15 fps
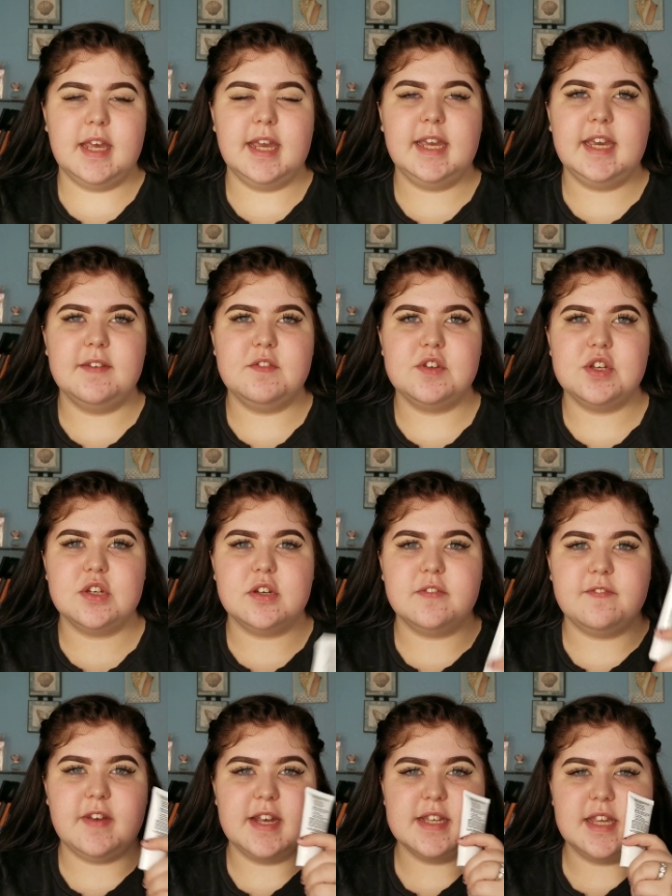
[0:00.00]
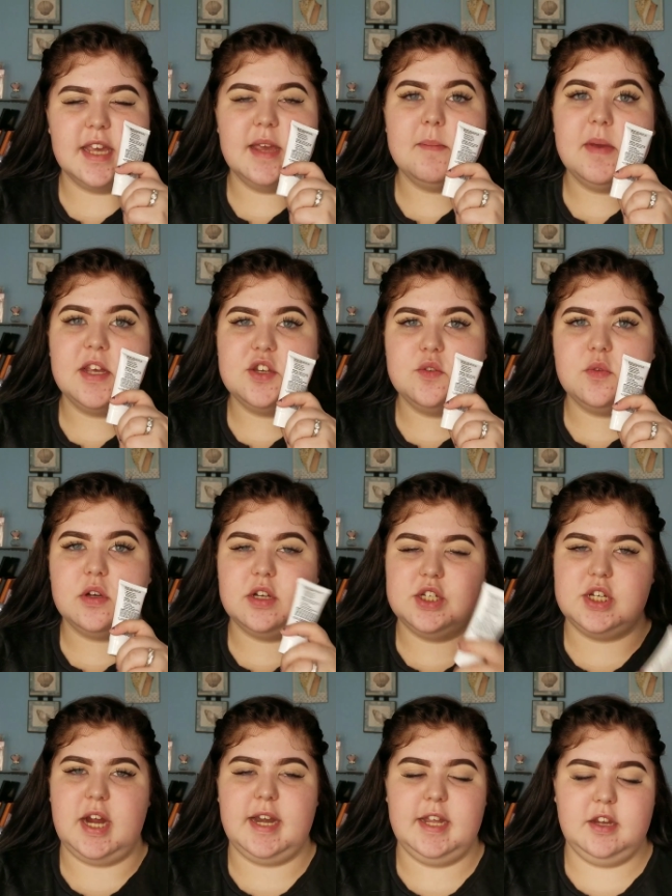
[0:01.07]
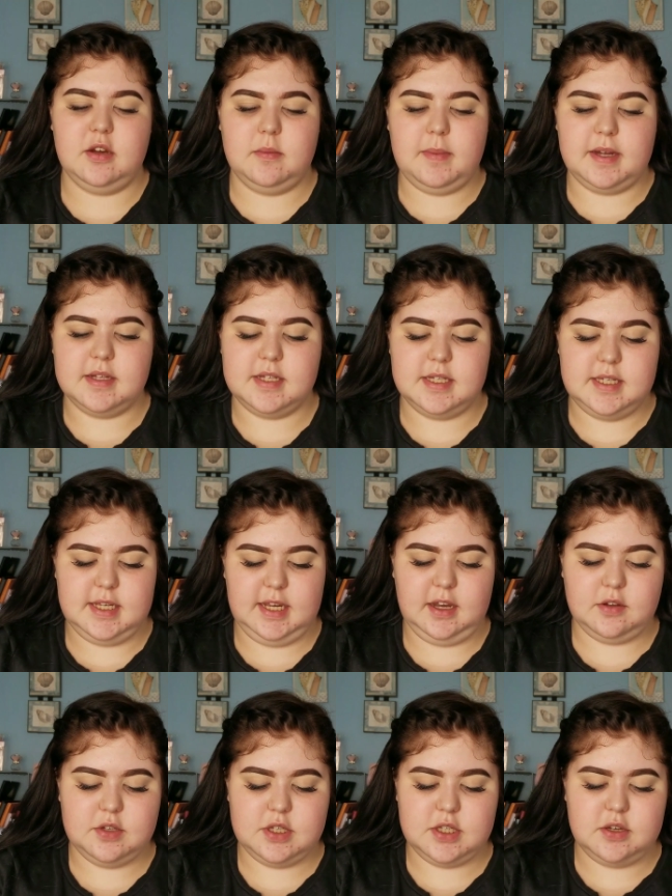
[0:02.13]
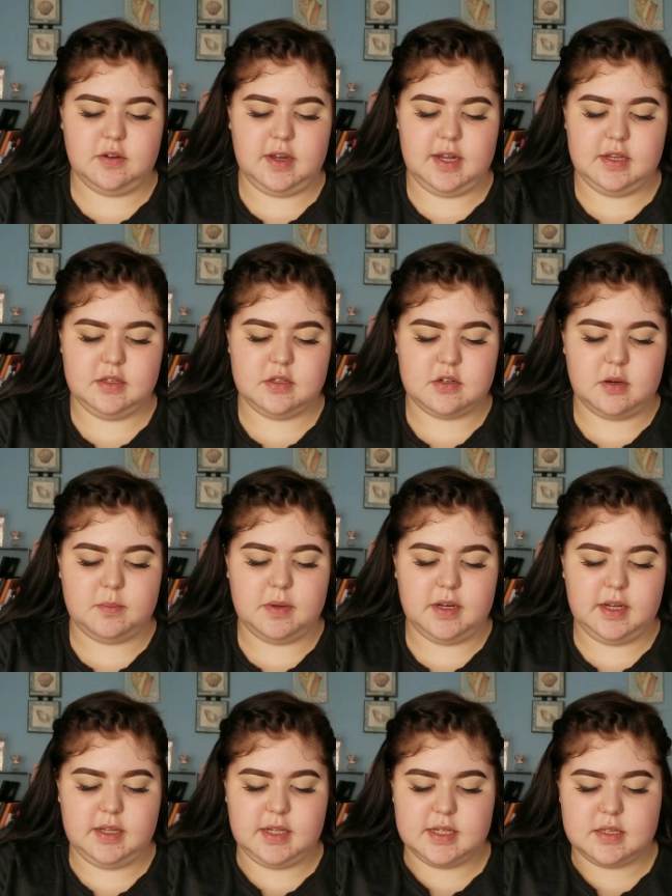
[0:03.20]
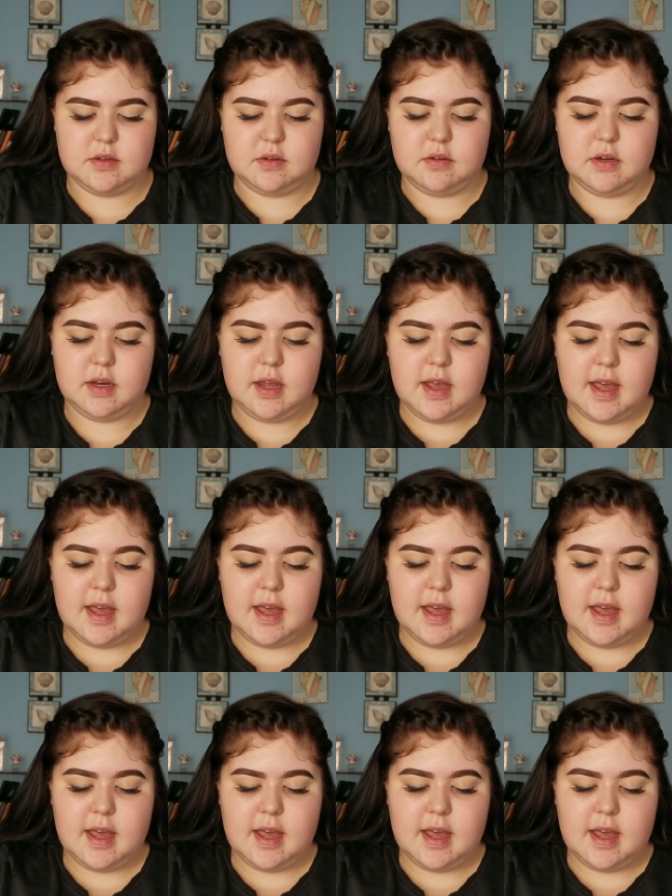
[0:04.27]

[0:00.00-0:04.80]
gives your face, like, it makes you really shiny. You're about to see. I'll just go ahead and start putting this on.